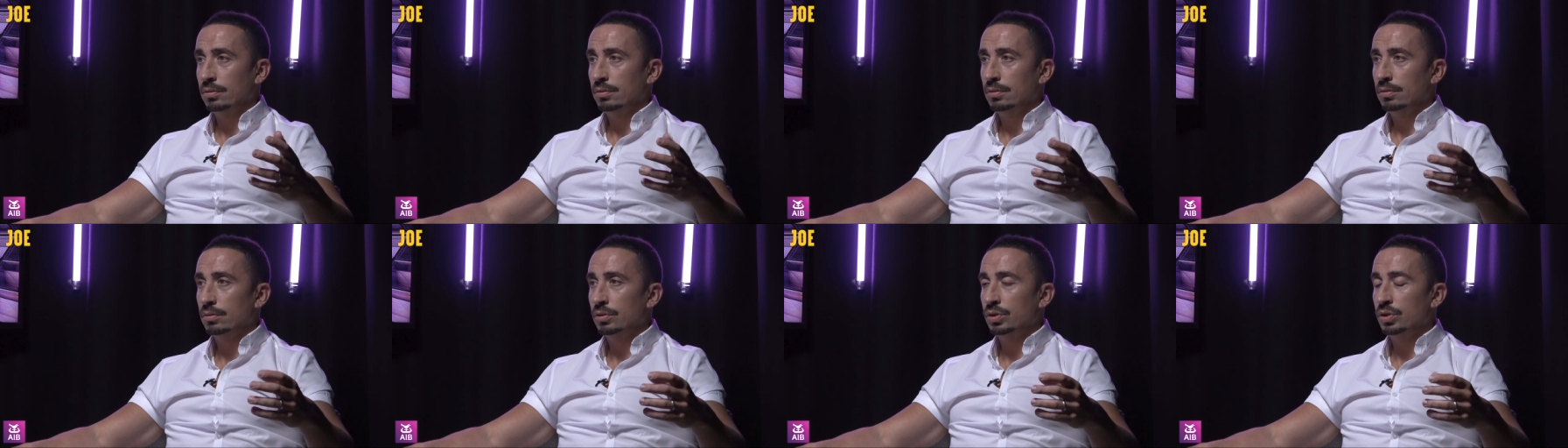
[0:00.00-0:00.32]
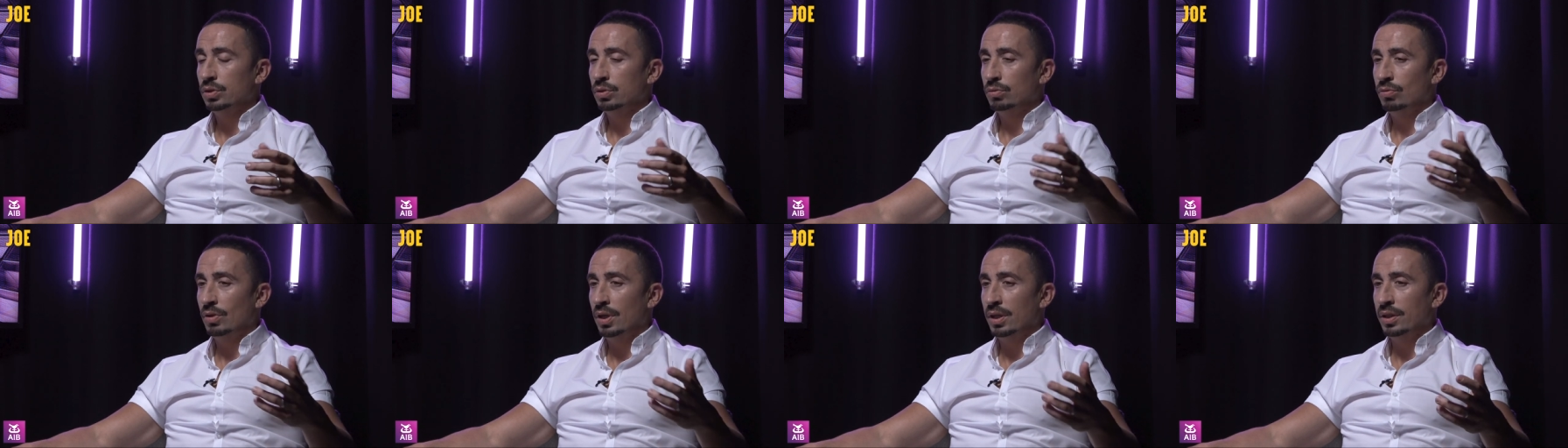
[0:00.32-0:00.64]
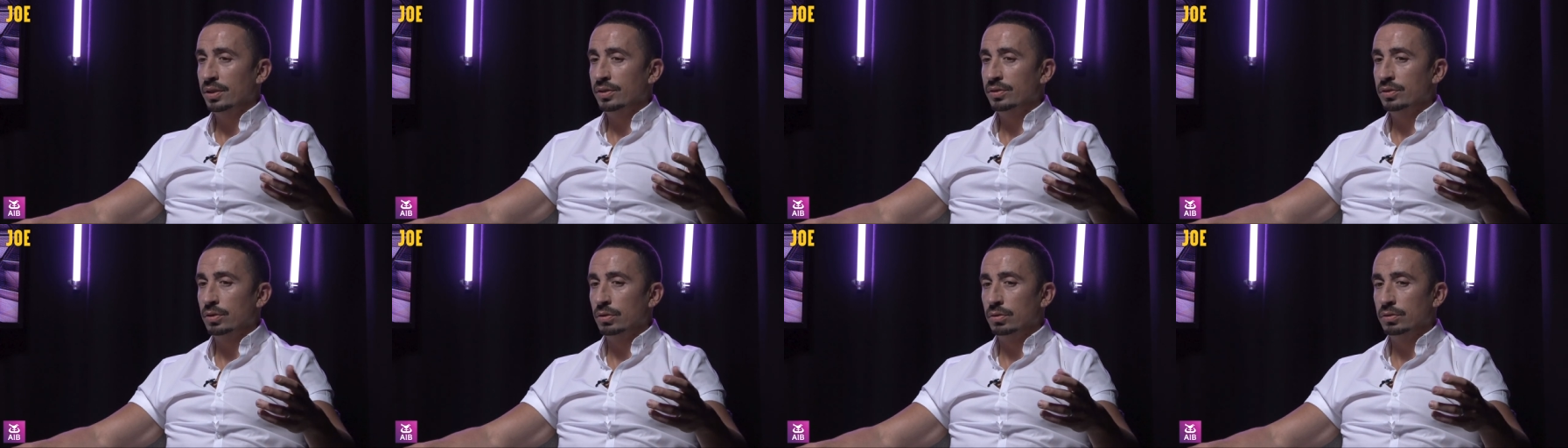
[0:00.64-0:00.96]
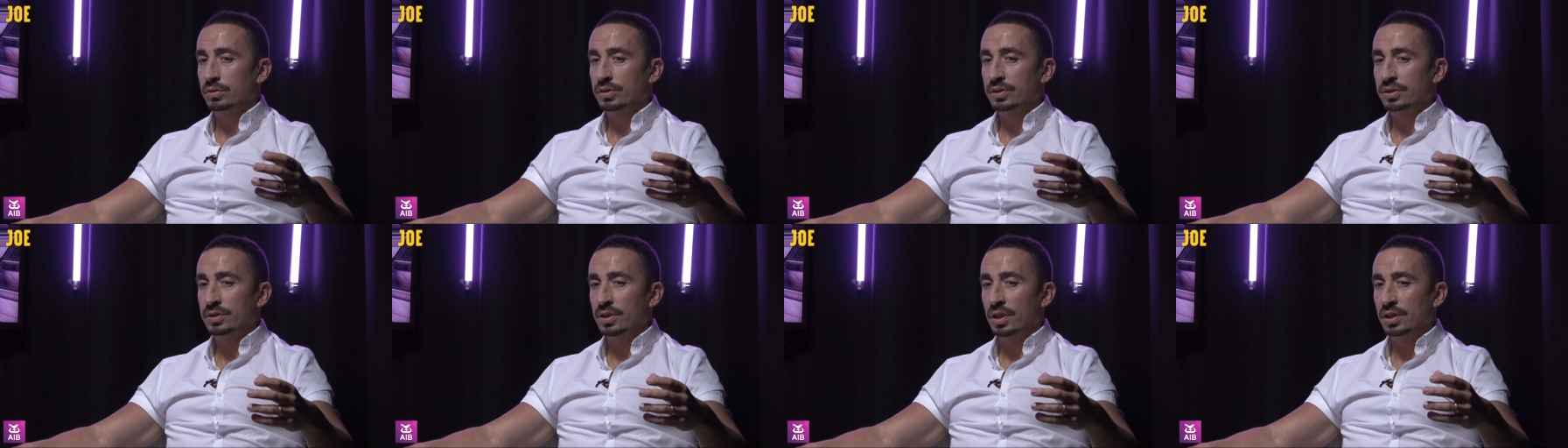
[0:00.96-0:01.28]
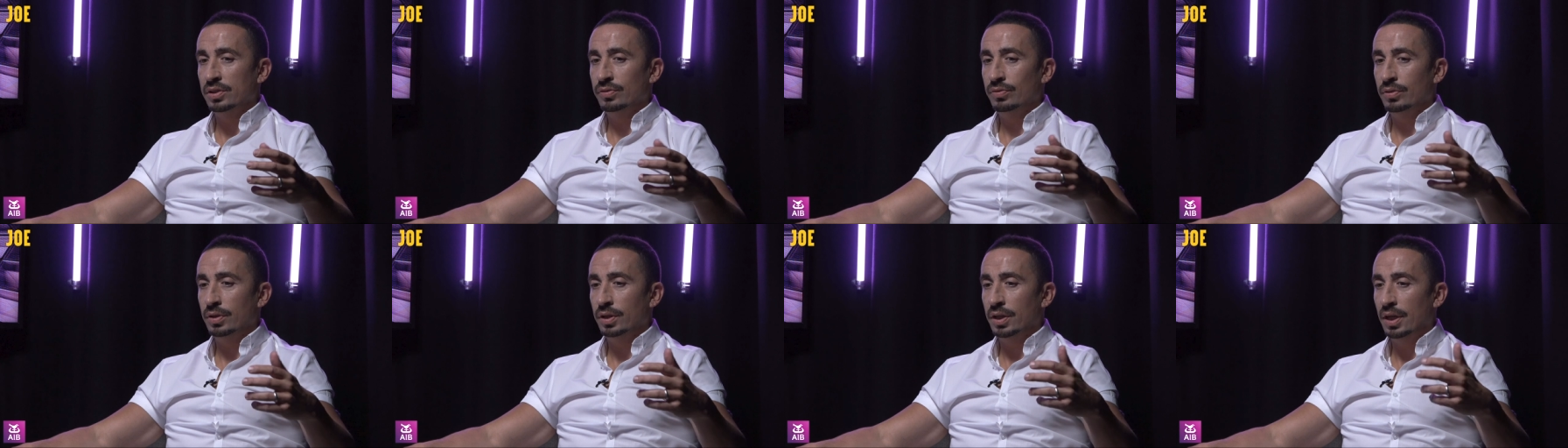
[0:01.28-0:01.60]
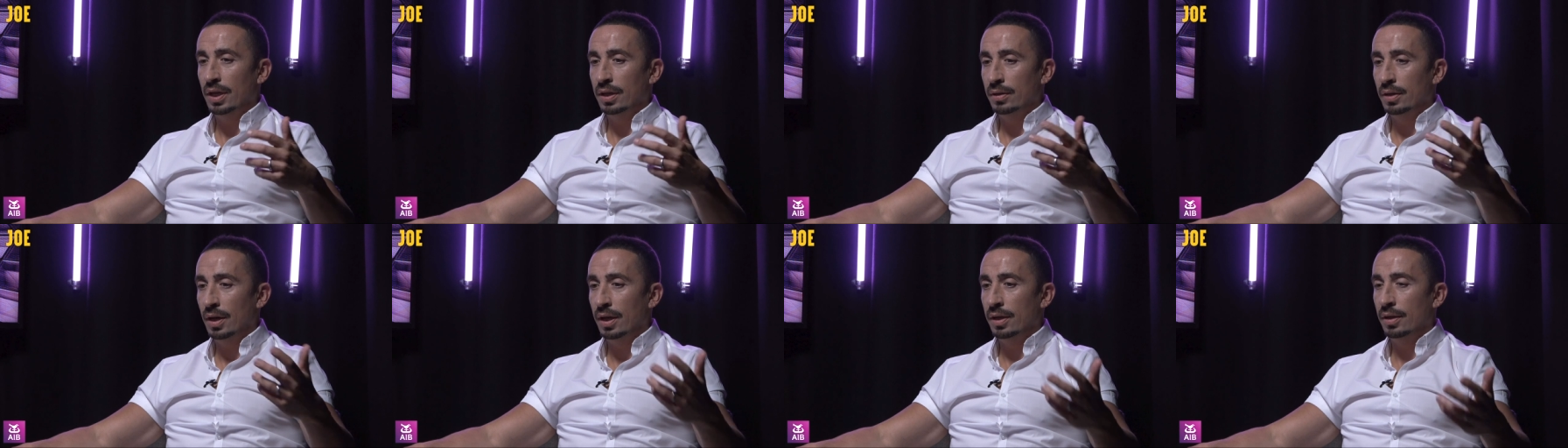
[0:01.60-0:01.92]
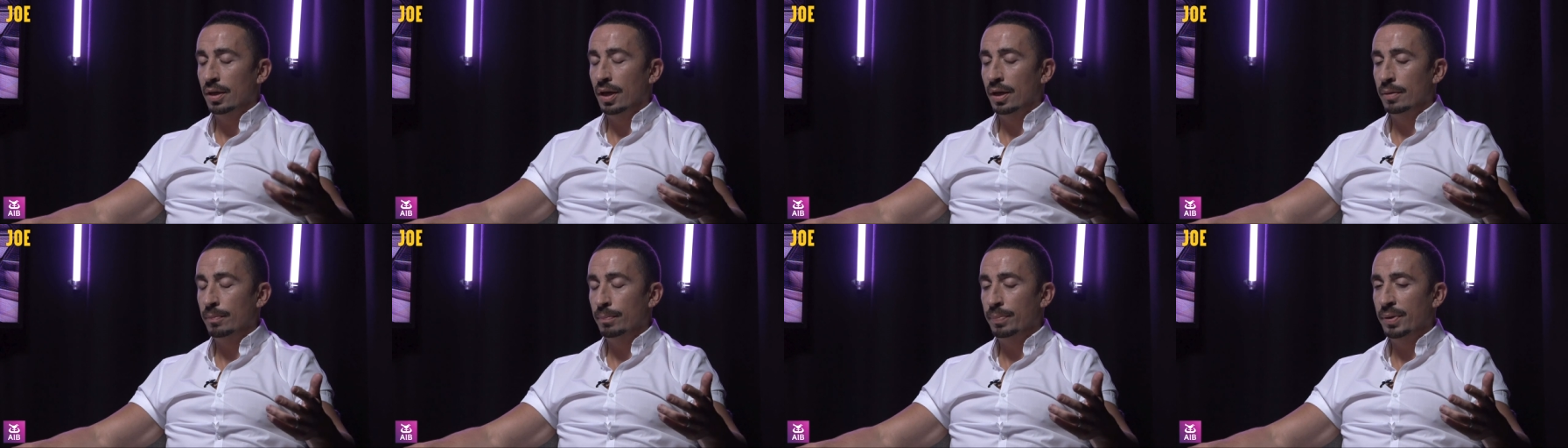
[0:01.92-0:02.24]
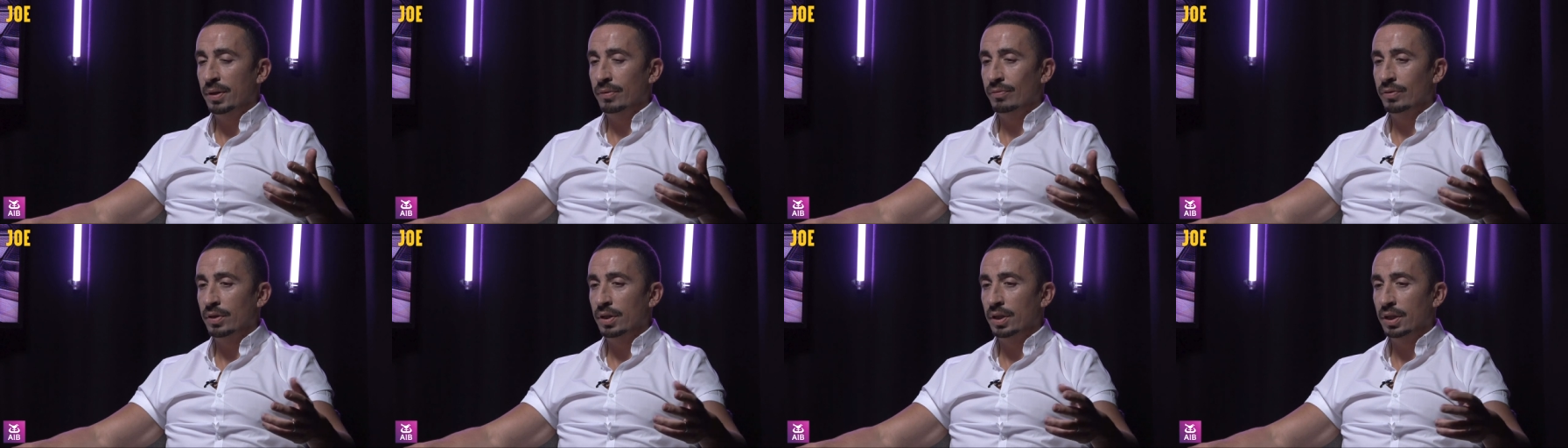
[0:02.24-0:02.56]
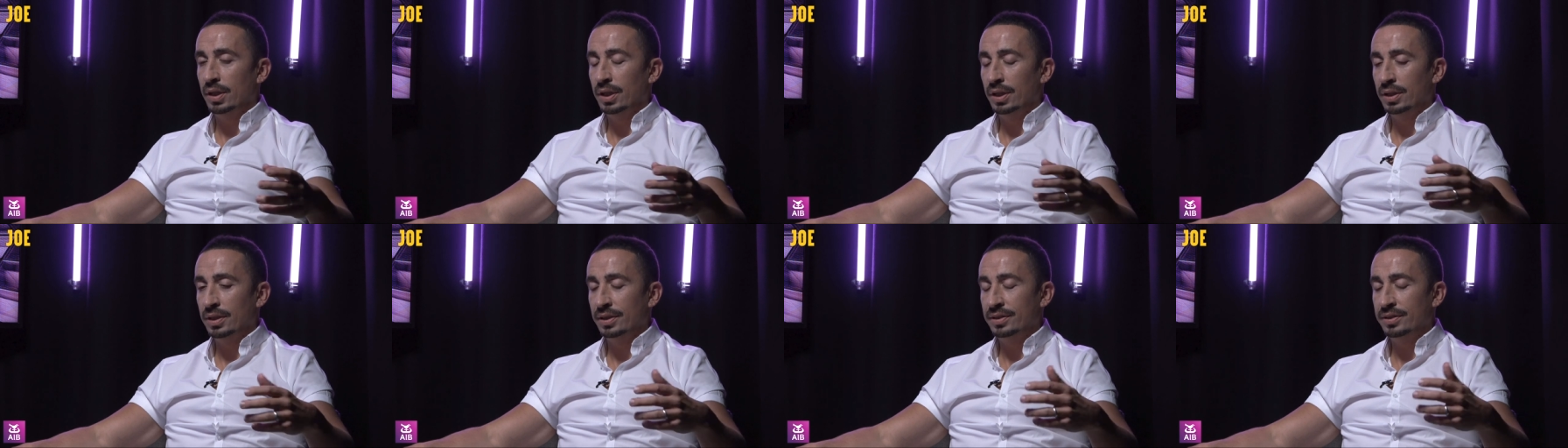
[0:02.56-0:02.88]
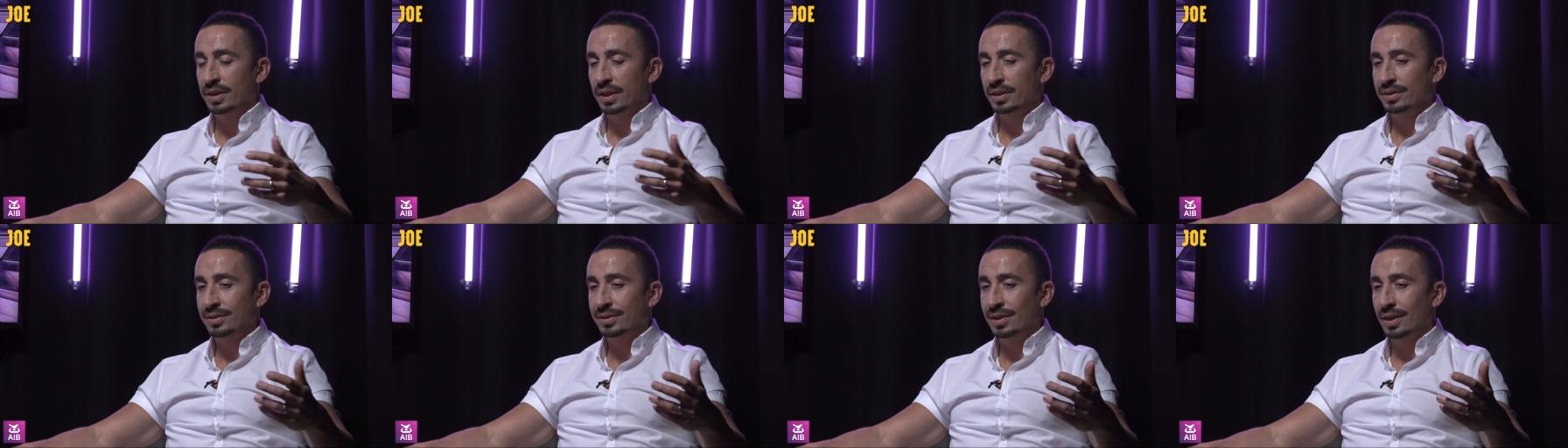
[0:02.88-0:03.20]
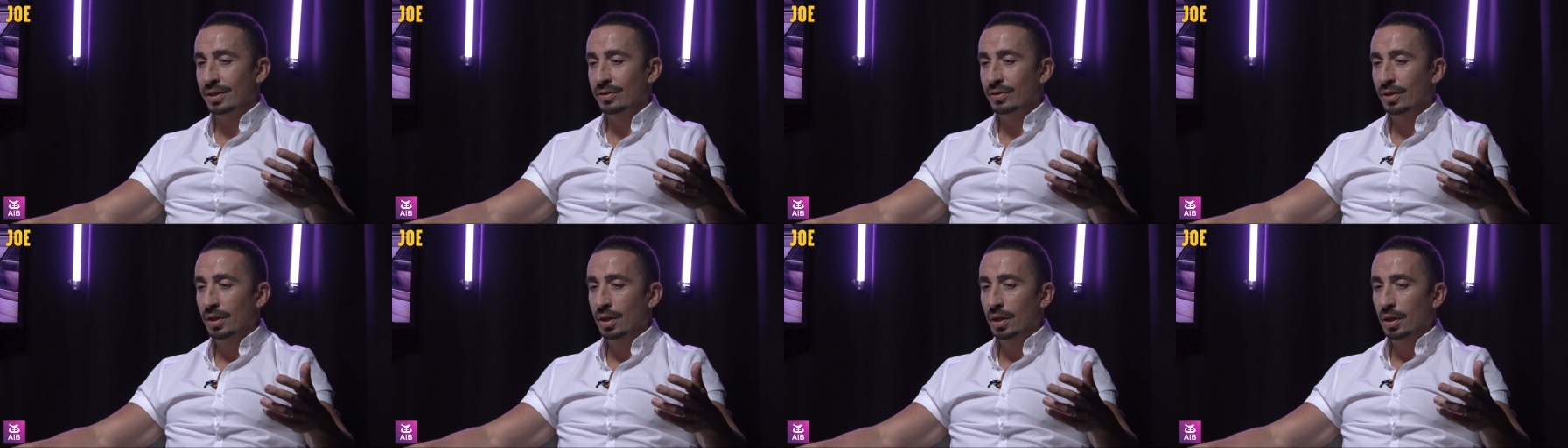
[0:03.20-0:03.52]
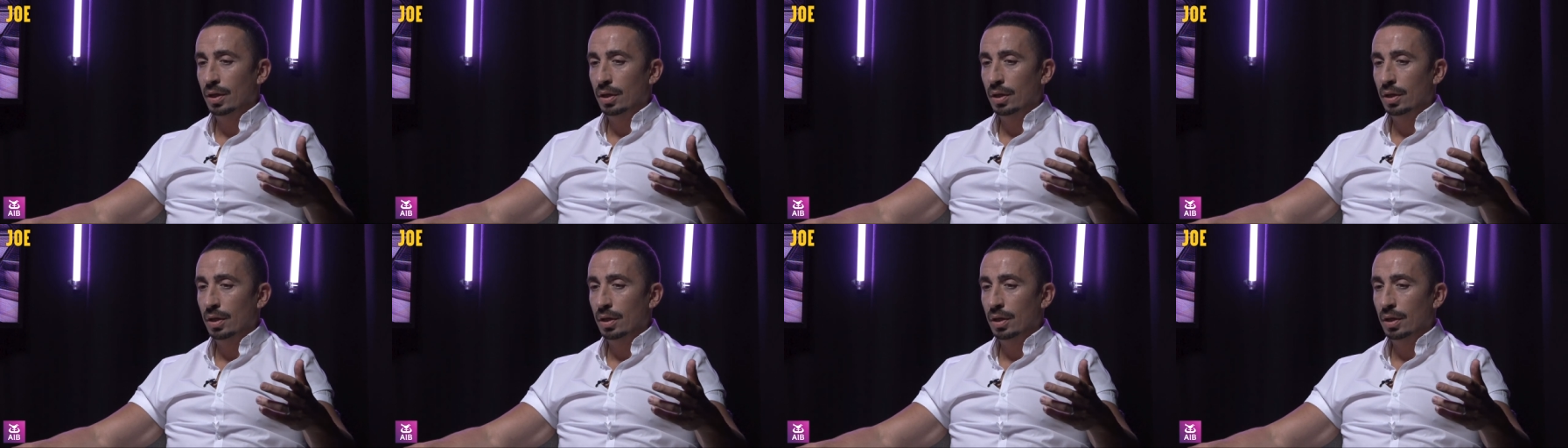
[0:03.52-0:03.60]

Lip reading: which is what Rani's done successfully, and pivoting, in the sense that,